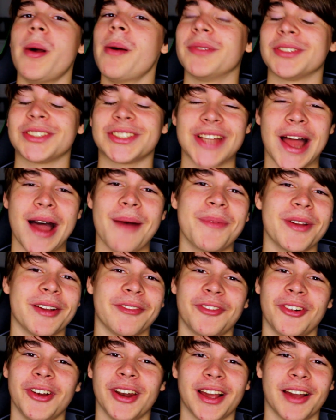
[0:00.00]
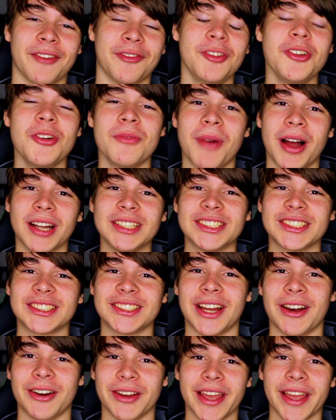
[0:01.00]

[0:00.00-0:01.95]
I'm stopping for like a few months now.